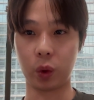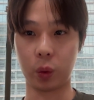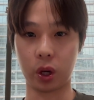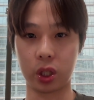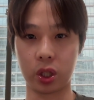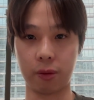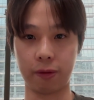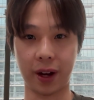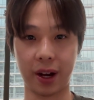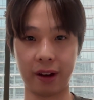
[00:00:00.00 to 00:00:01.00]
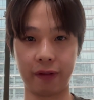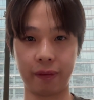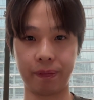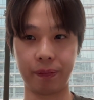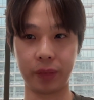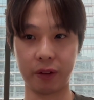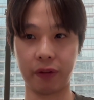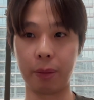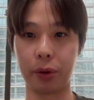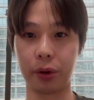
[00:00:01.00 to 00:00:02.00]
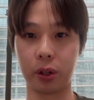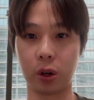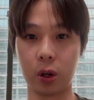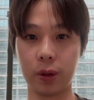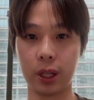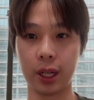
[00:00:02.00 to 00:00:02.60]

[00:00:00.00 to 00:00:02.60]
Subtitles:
We were top 5 DeFi protocol.